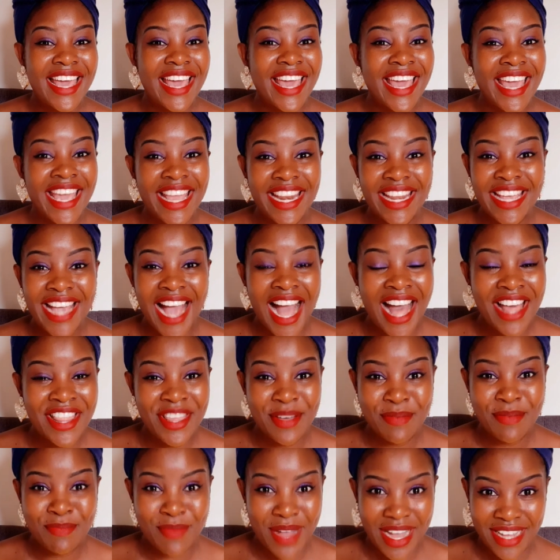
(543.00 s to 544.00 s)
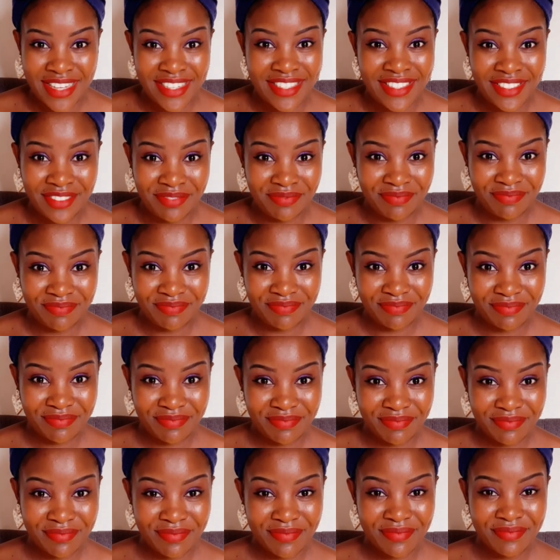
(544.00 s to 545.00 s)
any other man,
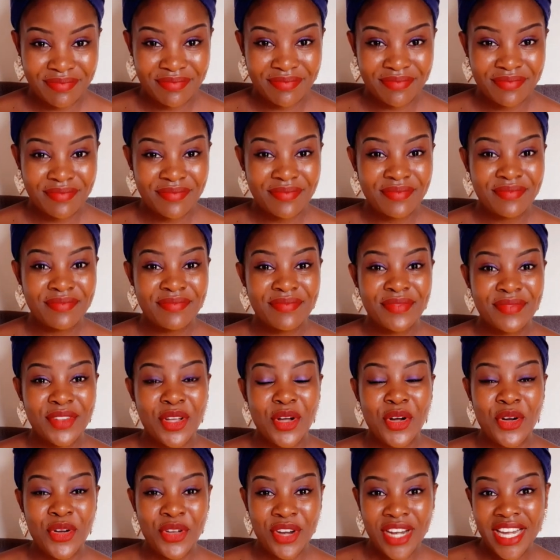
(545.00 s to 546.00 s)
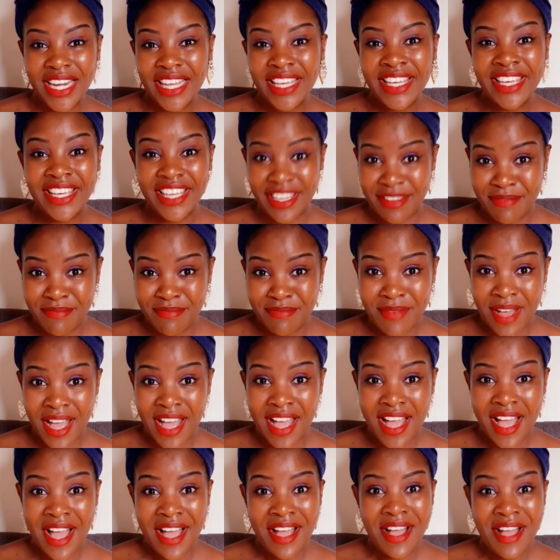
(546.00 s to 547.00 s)
only him,
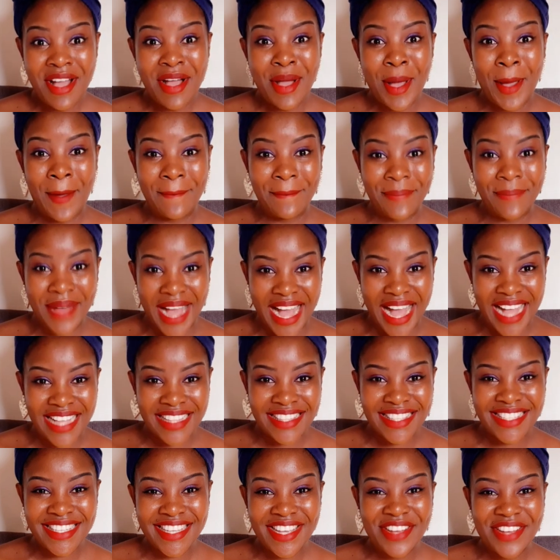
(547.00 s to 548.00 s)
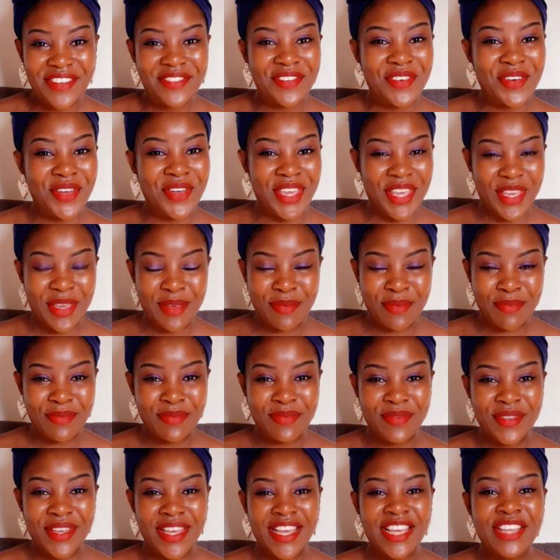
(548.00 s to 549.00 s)
but for him,
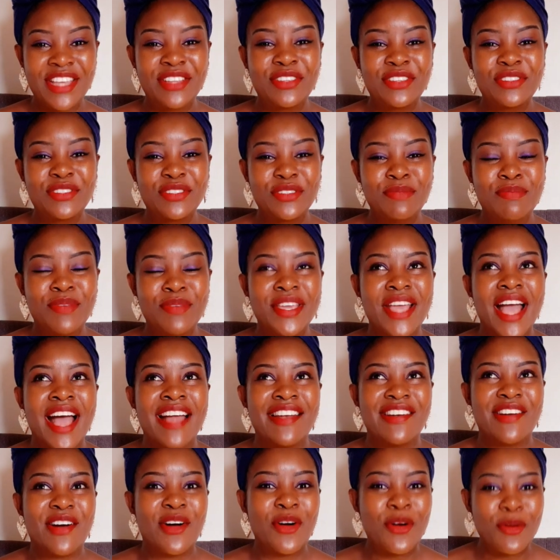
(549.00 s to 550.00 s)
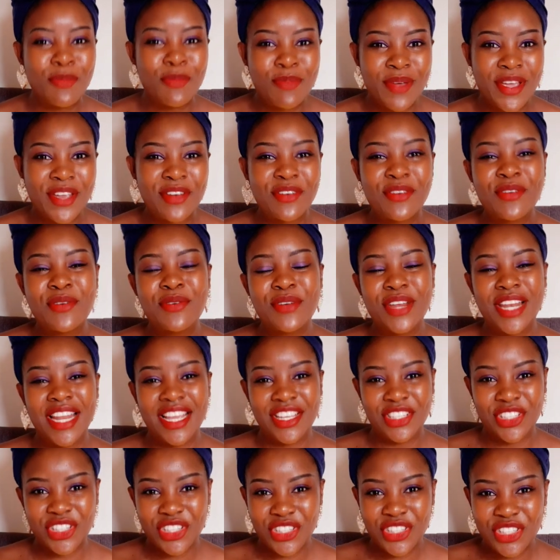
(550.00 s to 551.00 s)
it should be an open
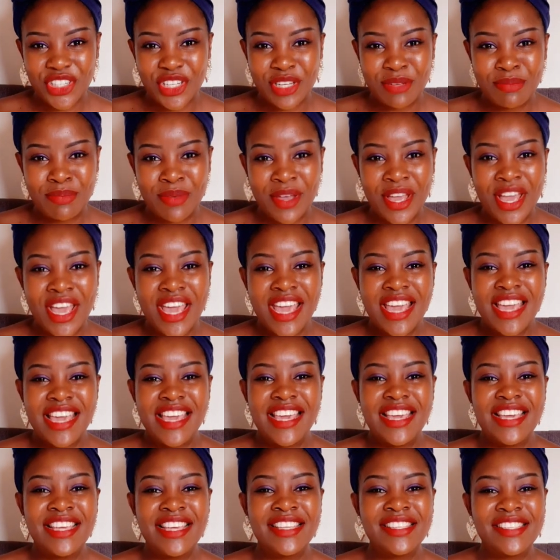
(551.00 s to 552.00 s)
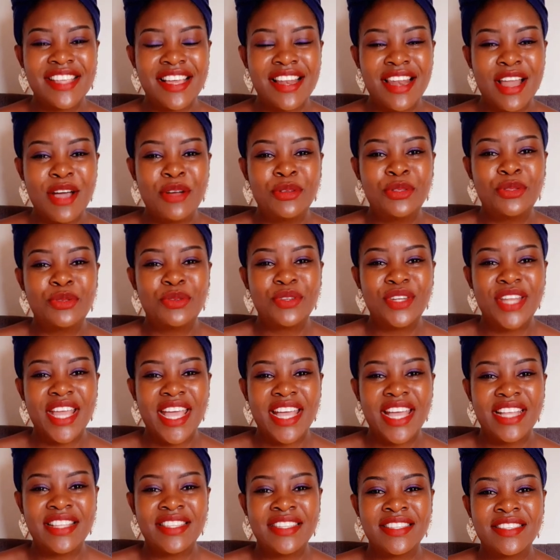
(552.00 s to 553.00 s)
relationship. He is allowed to
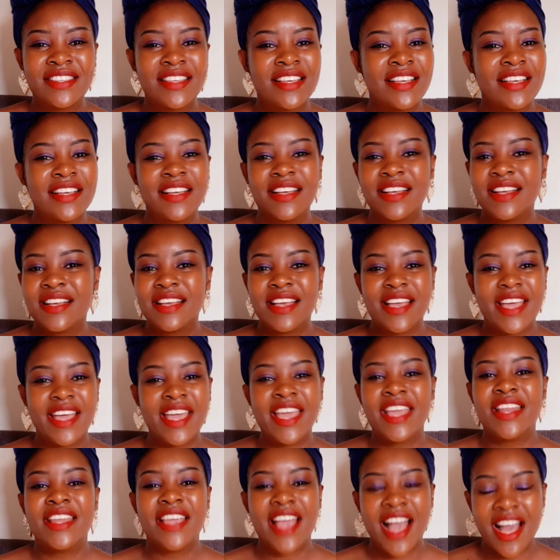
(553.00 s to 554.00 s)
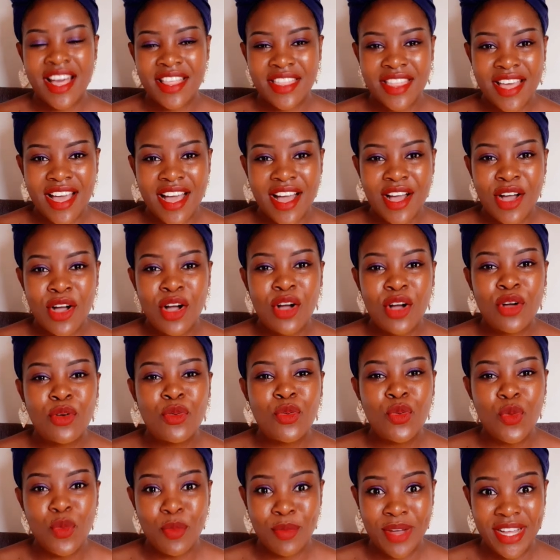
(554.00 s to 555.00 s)
date any other
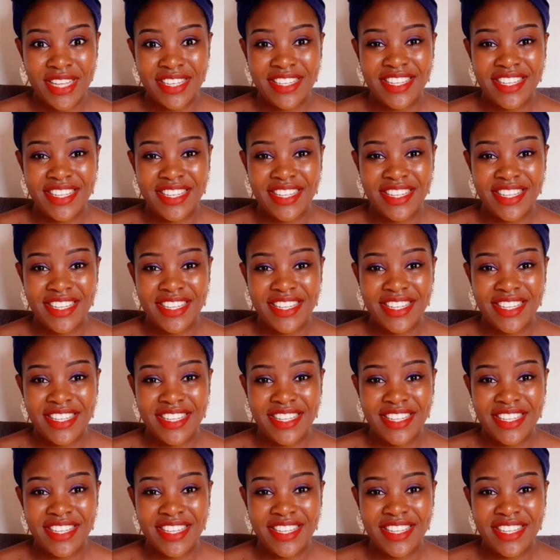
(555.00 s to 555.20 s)
woman